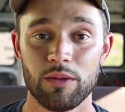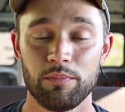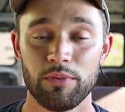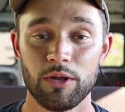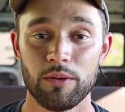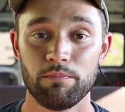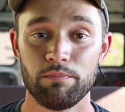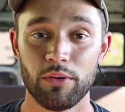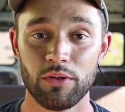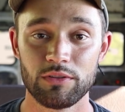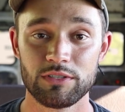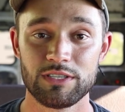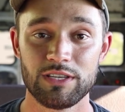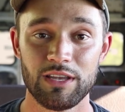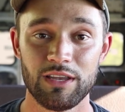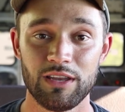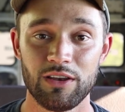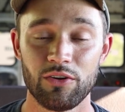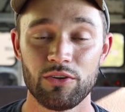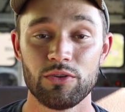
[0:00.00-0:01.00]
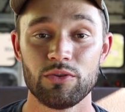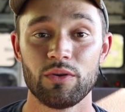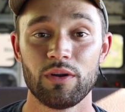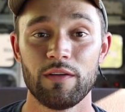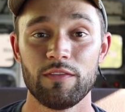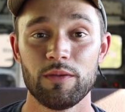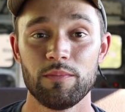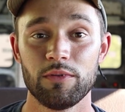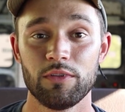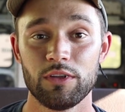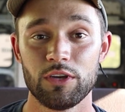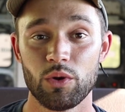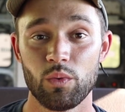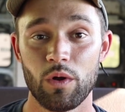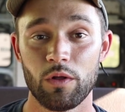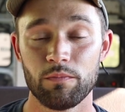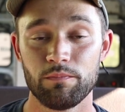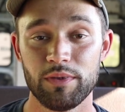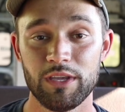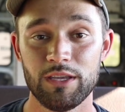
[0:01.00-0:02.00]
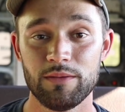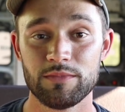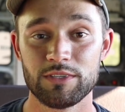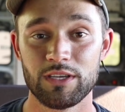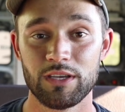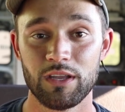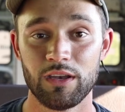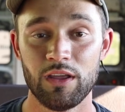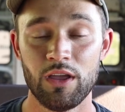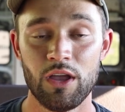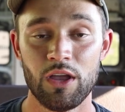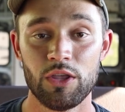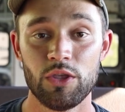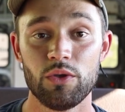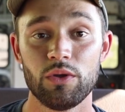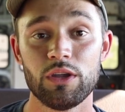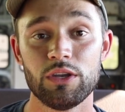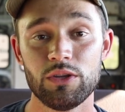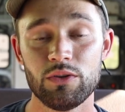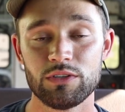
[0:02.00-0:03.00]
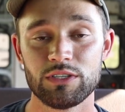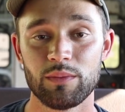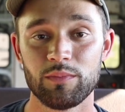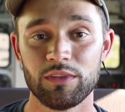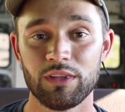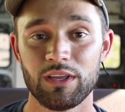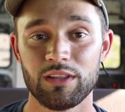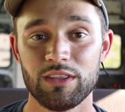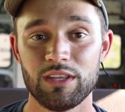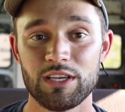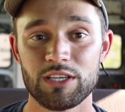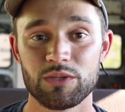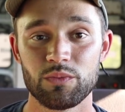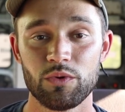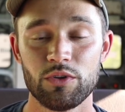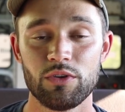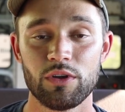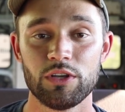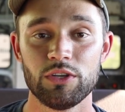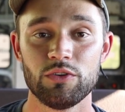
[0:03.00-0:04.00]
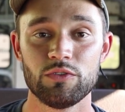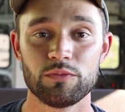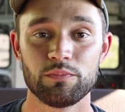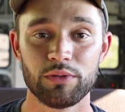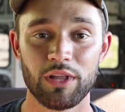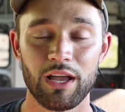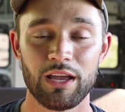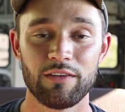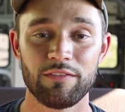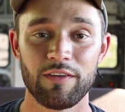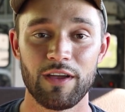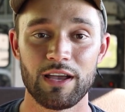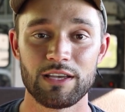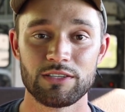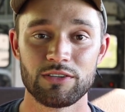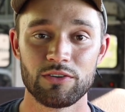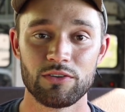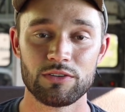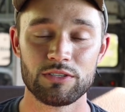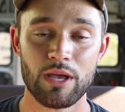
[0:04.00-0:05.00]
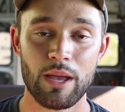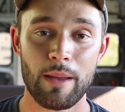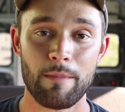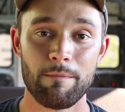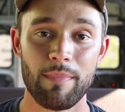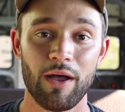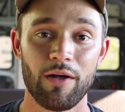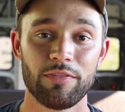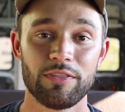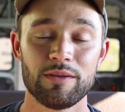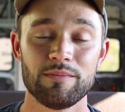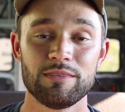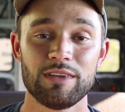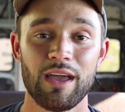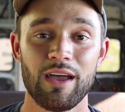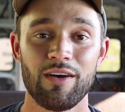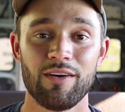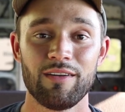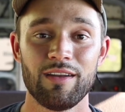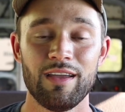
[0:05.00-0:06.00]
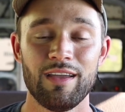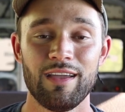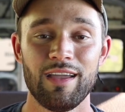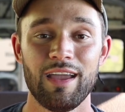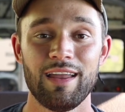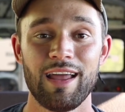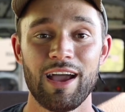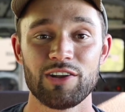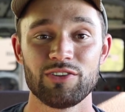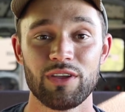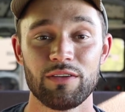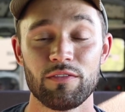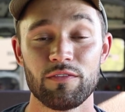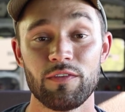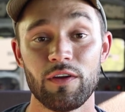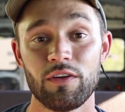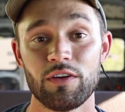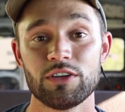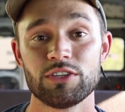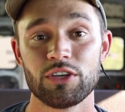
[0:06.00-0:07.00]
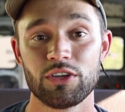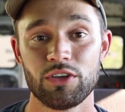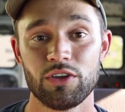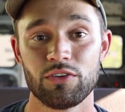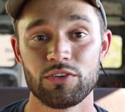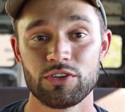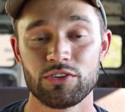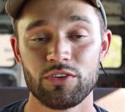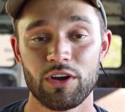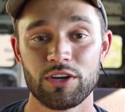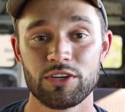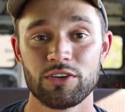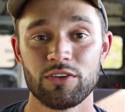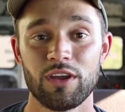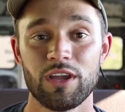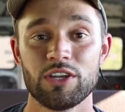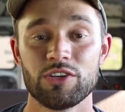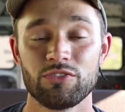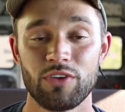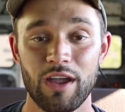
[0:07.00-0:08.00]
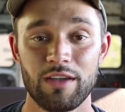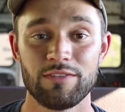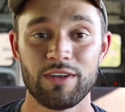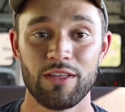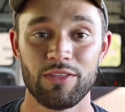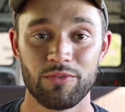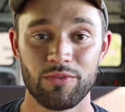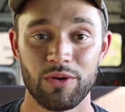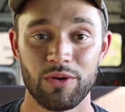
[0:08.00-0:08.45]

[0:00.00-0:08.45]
to put bolts in or you don't have the ability to weld beams in. You can do something like this where you can use blind fasteners, mount them down, and actually have a very secure structure and drive down the